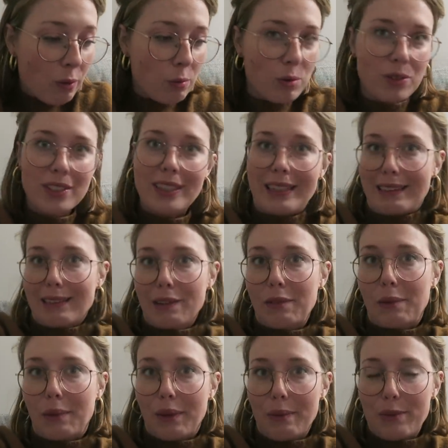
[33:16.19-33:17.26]
We'll see because I have
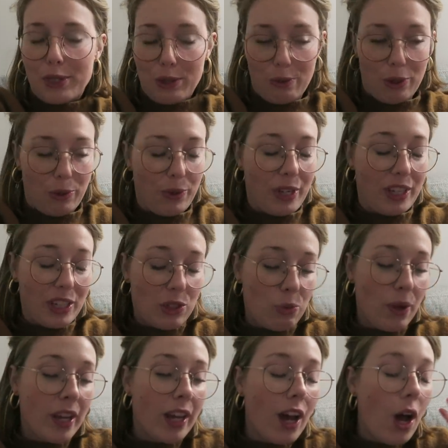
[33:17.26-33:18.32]
a really busy work week this
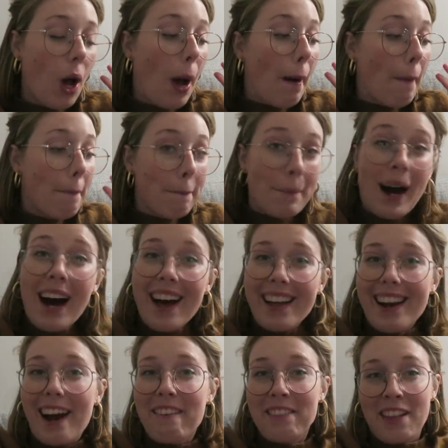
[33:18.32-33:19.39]
week, but
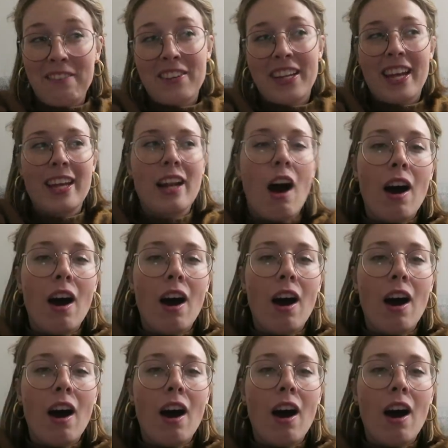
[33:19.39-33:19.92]
I'm loving it.